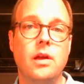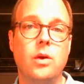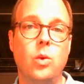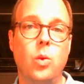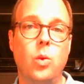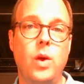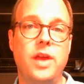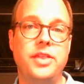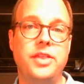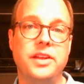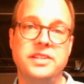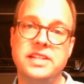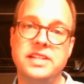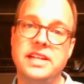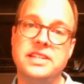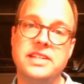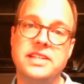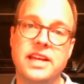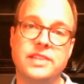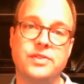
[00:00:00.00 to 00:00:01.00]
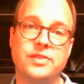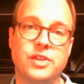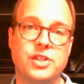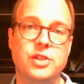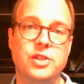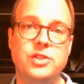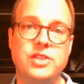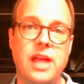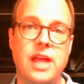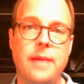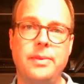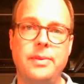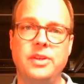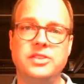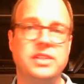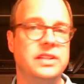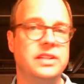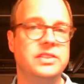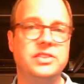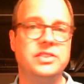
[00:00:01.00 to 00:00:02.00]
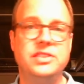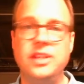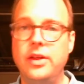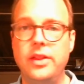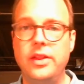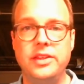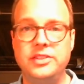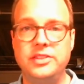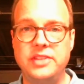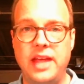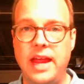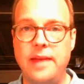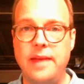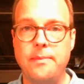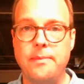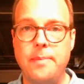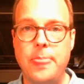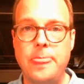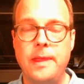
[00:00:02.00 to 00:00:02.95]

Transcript: with a t-test for two samples is still the same.